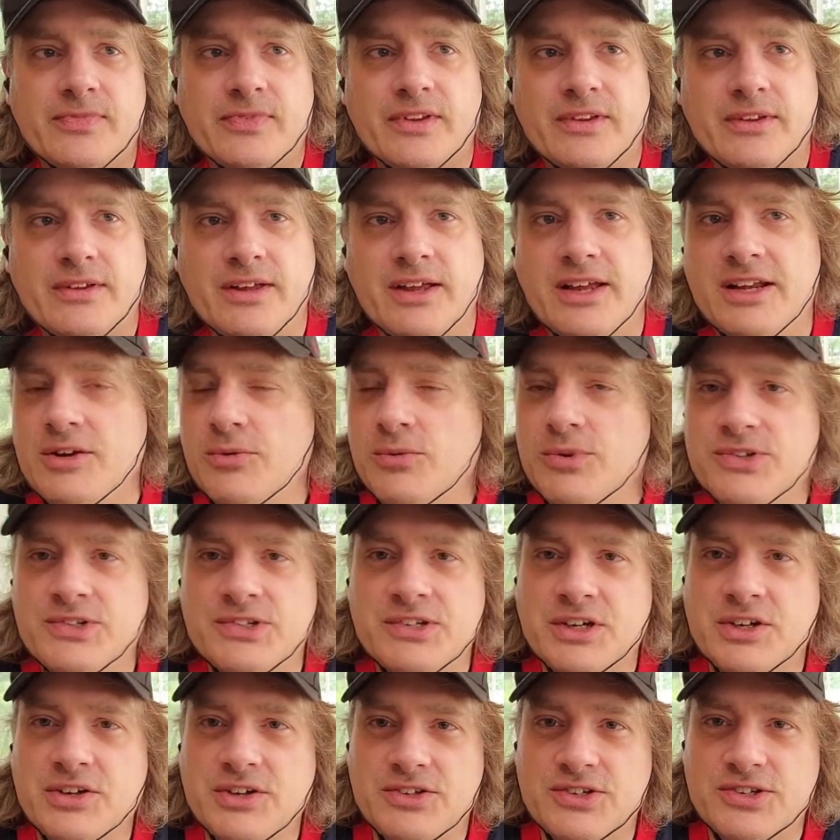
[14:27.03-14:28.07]
And it wasn't a
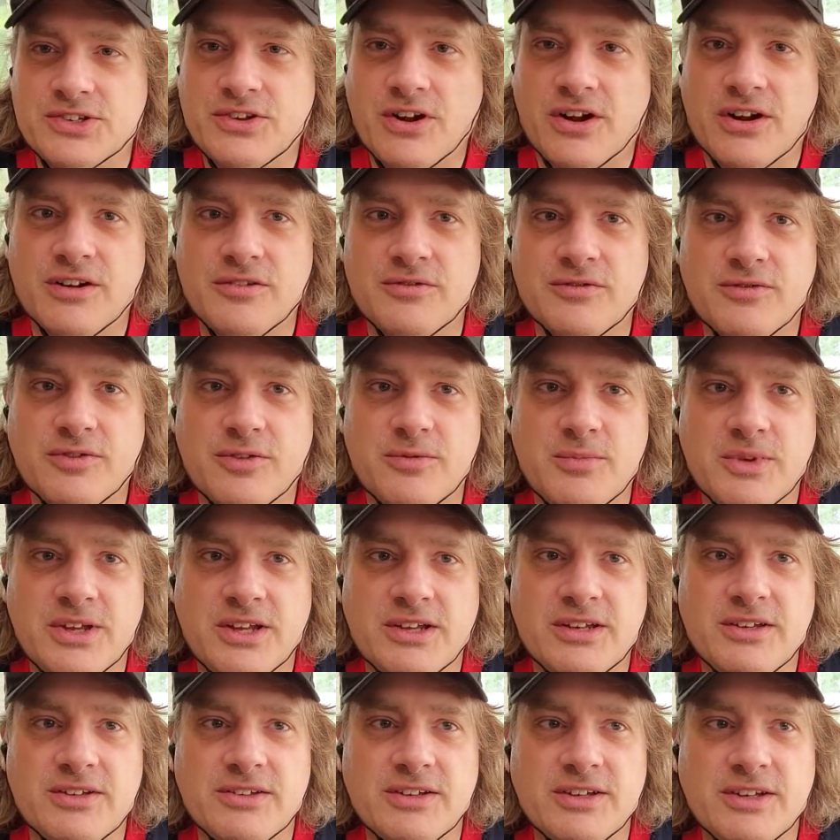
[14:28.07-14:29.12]
good start for
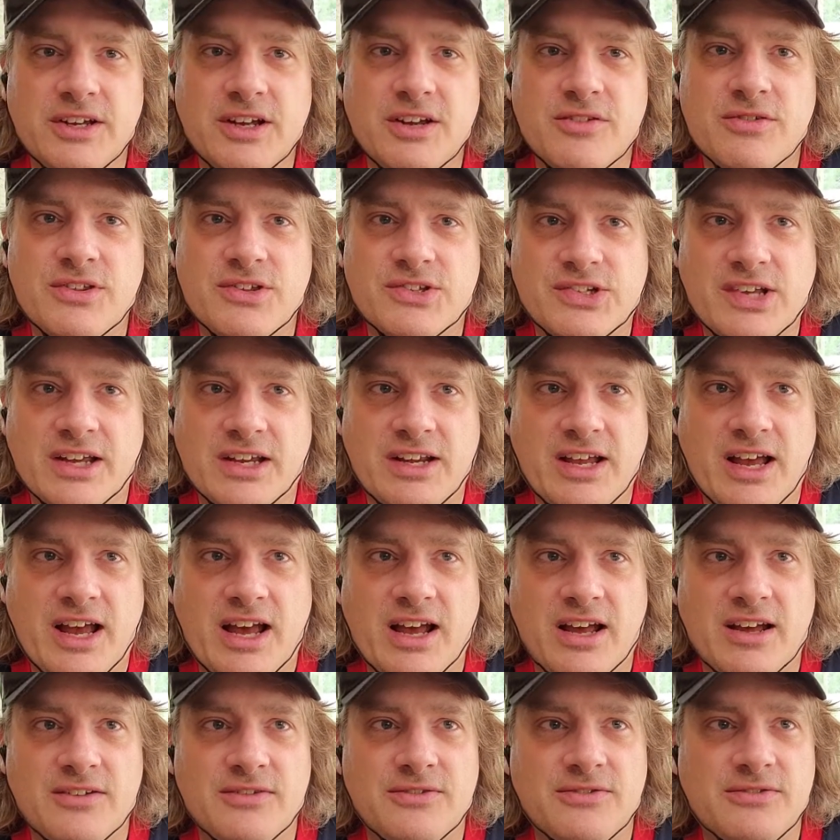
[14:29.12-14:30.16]
me for the second
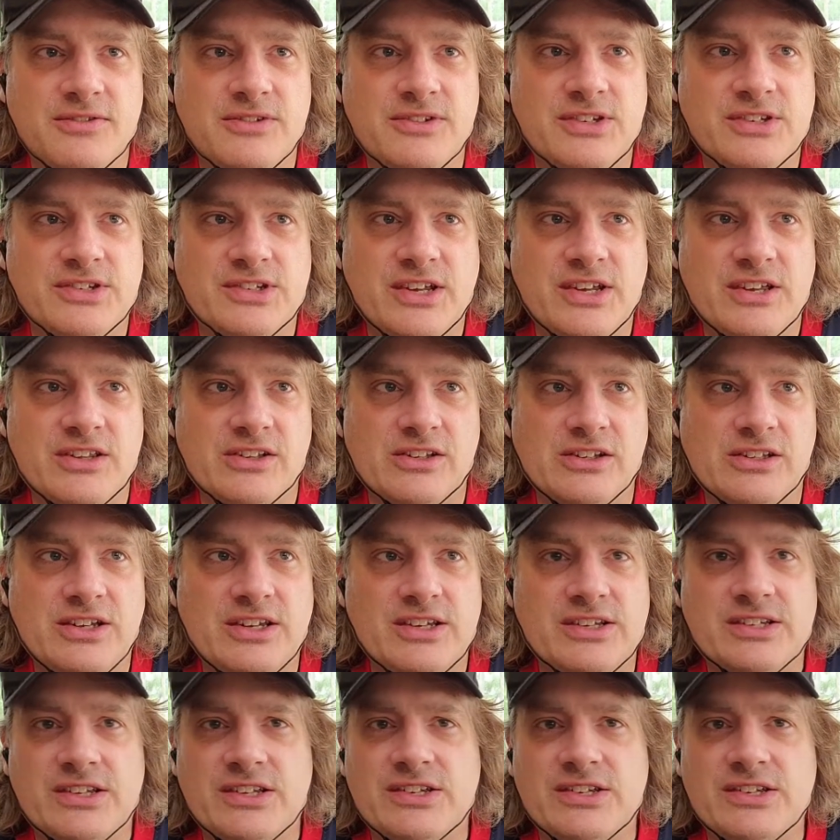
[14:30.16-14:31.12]
half, to say the least.